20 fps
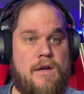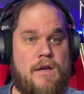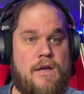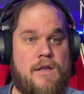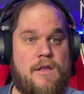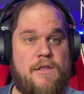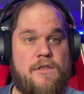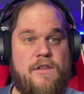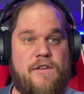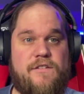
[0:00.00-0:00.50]

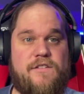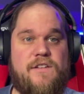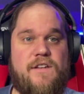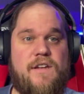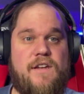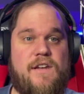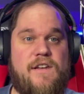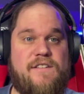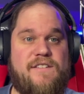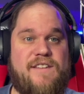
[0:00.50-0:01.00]
this
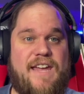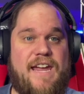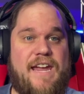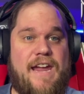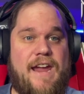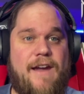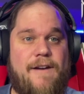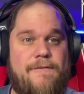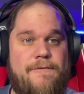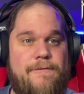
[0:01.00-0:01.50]
is
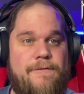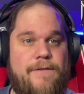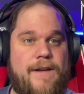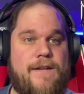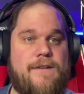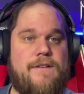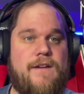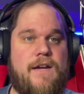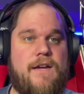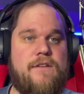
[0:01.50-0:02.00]
a
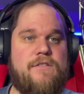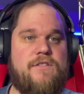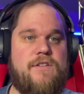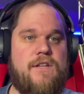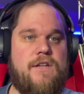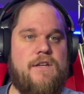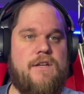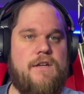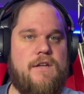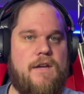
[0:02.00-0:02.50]

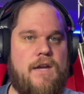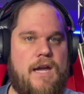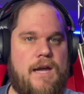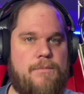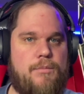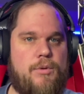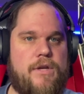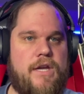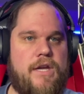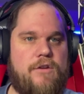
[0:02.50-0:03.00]
fantastic
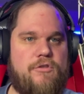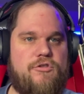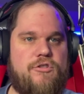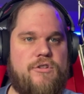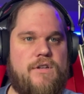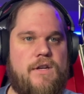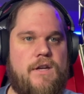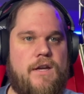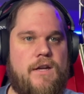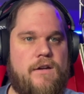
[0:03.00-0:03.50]

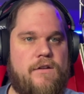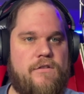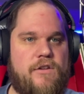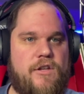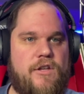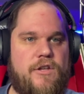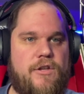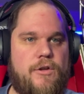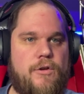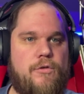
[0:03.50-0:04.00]
application and is a
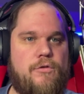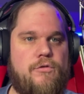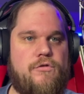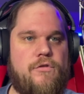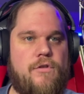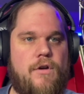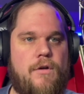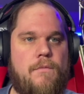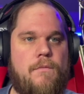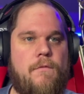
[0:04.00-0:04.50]
huge
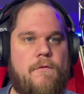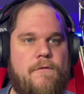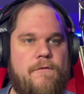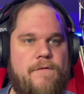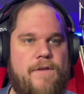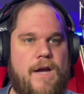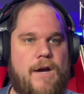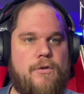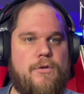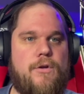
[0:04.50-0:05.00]

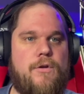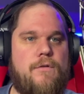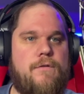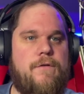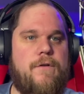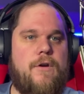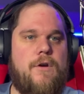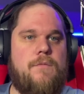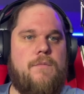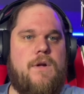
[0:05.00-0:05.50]
value
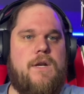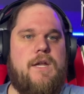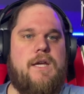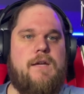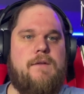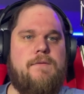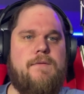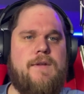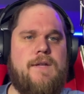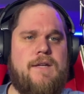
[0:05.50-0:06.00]
for your money.
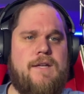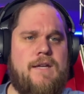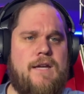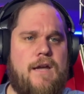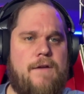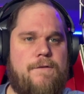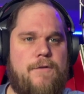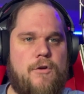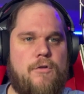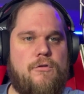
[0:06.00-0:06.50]

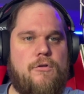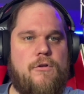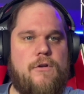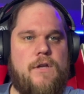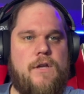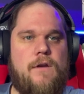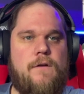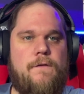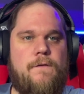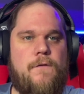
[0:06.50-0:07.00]
If you're
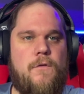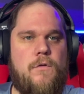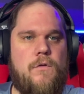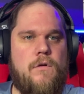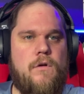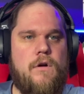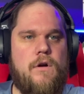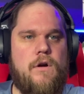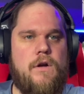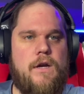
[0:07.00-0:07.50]
looking
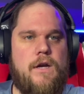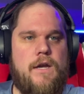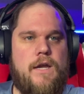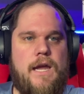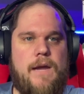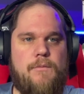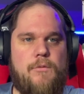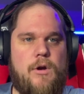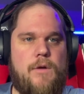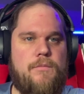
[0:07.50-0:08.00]
for a
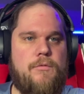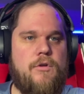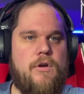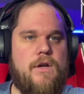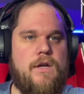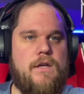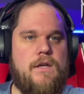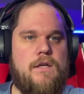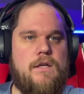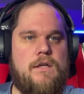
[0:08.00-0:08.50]
camera
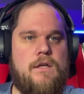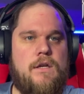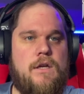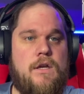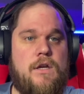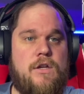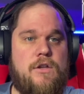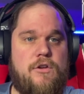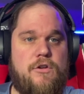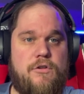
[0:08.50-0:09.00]
upgrade,
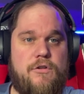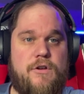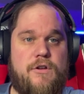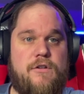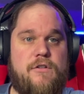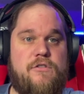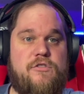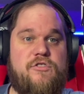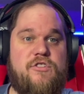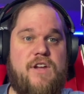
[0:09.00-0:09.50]
you're in
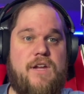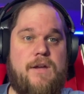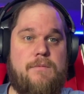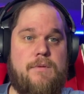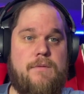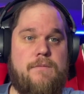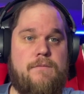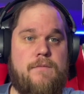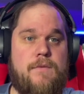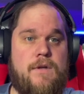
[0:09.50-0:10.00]
good shape.
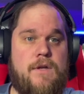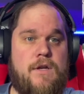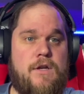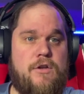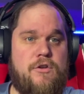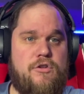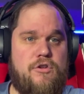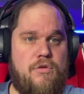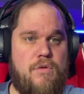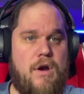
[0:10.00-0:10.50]

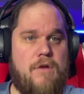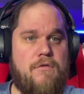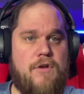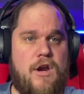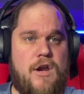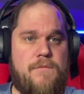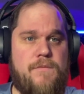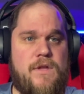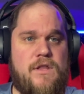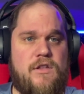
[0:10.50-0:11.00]
Do I
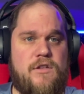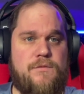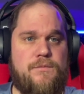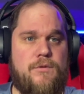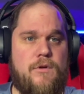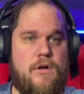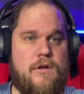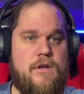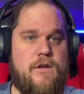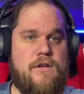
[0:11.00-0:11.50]
recommend this
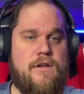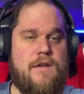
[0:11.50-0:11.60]
product?